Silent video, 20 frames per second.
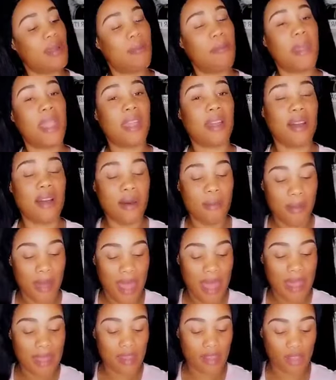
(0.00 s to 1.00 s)
makeup,
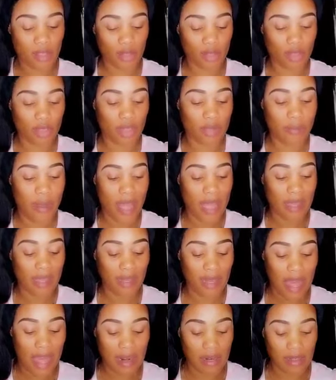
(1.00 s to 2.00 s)
I usually buy
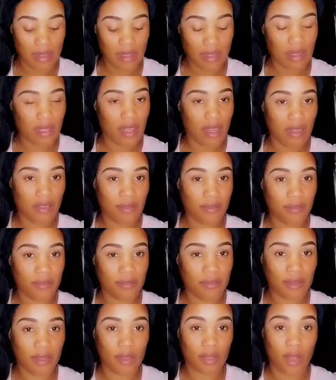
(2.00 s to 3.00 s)
a lot of stuff
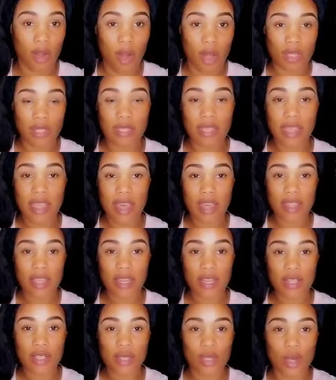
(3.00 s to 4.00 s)
all
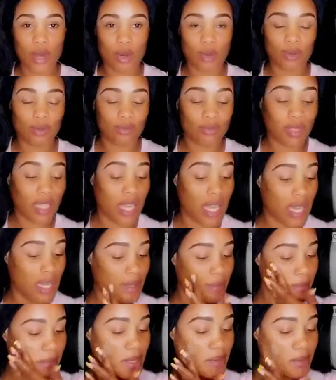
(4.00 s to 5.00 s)
together, so
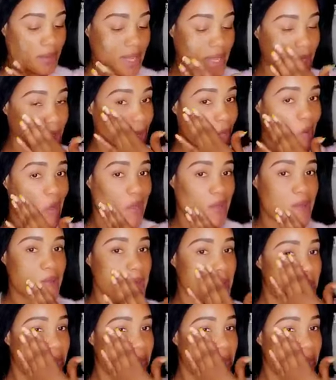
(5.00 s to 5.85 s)
yeah, maybe that's why.